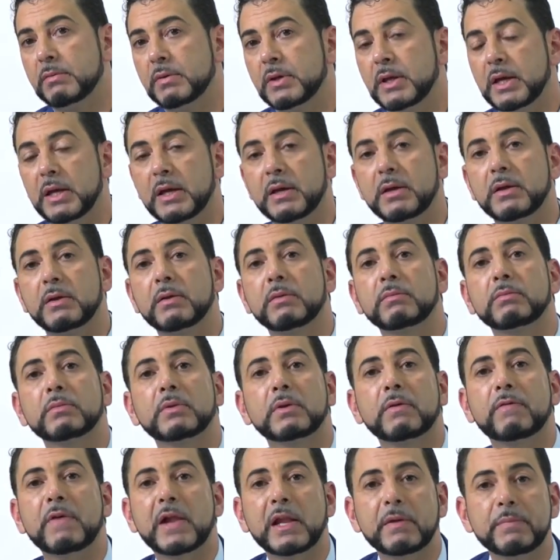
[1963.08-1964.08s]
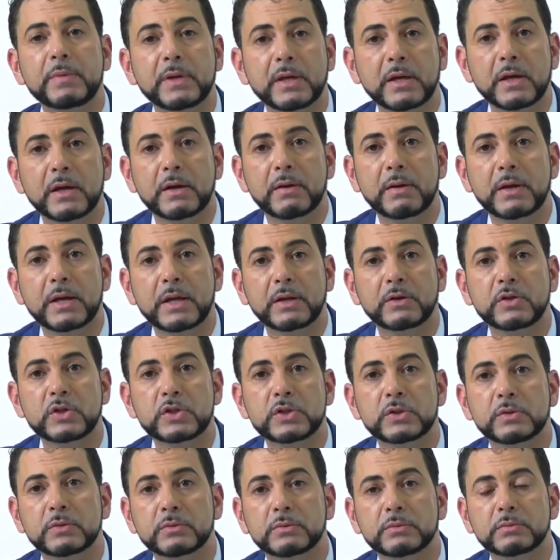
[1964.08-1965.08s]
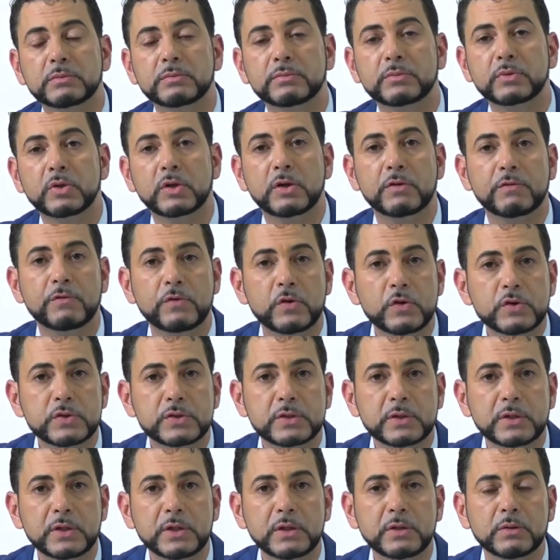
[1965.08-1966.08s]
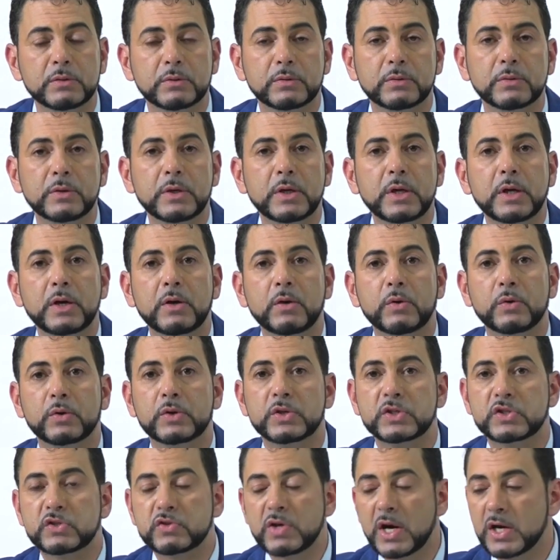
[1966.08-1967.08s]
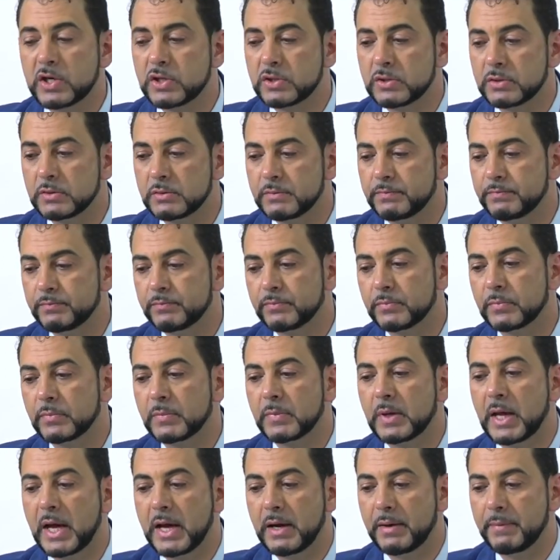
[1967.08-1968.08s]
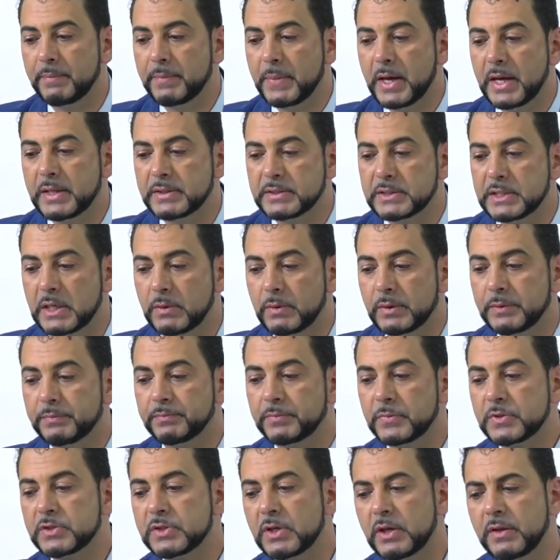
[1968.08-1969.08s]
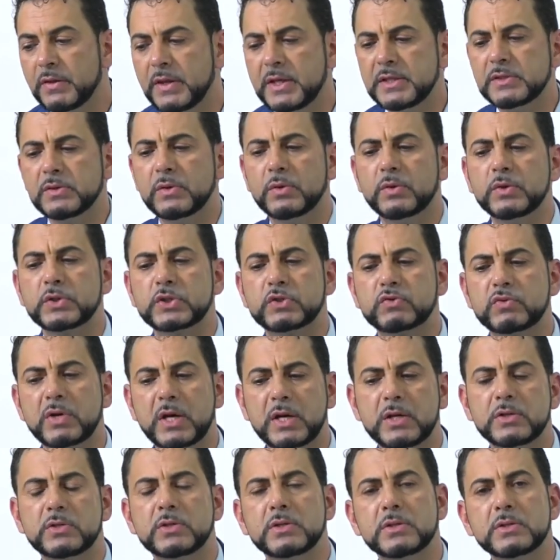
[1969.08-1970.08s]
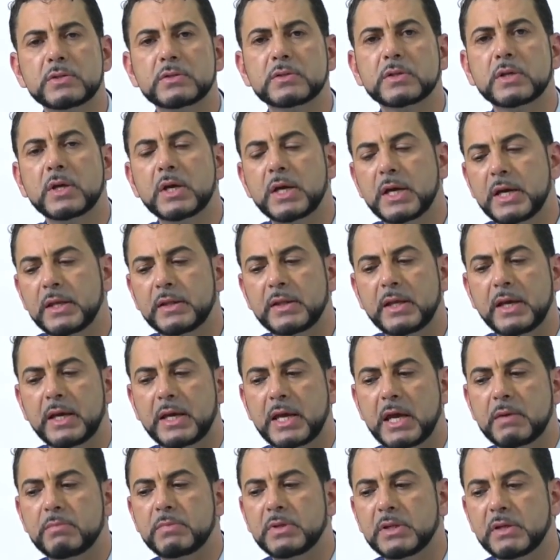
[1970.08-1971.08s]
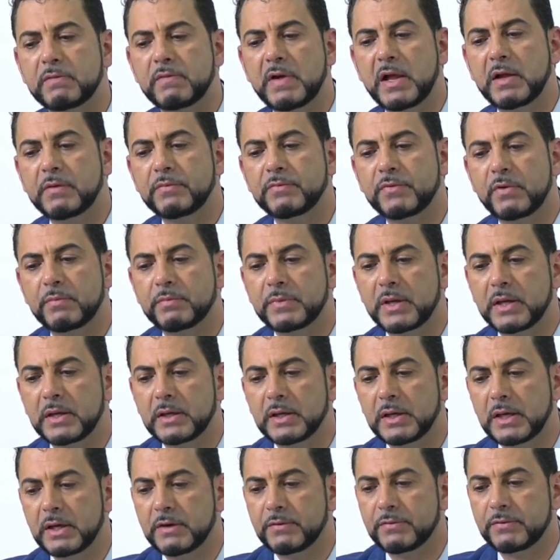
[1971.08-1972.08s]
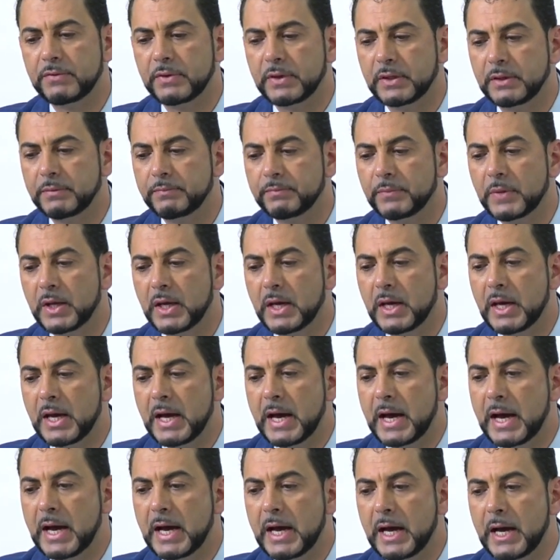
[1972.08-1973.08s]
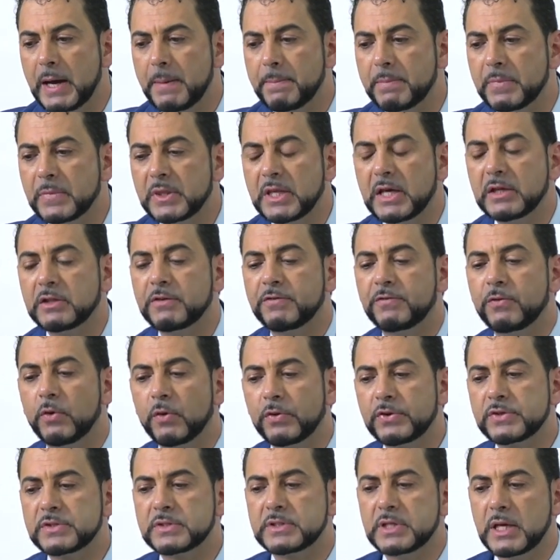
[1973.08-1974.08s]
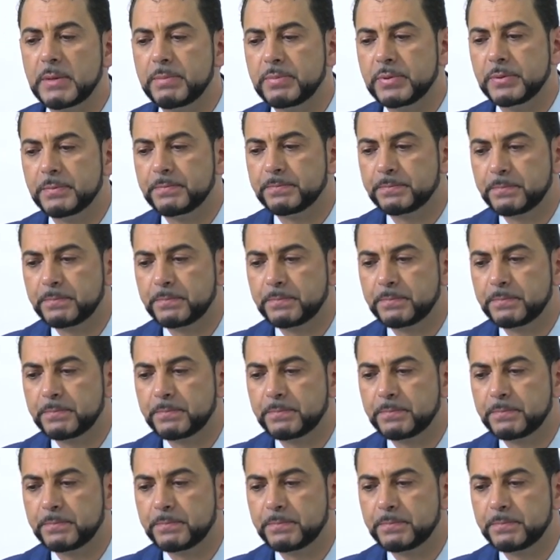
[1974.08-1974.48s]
you know, developing an additional university or construction, and so on. So these are all strategies that can be developed from that EFE. Now the 4th step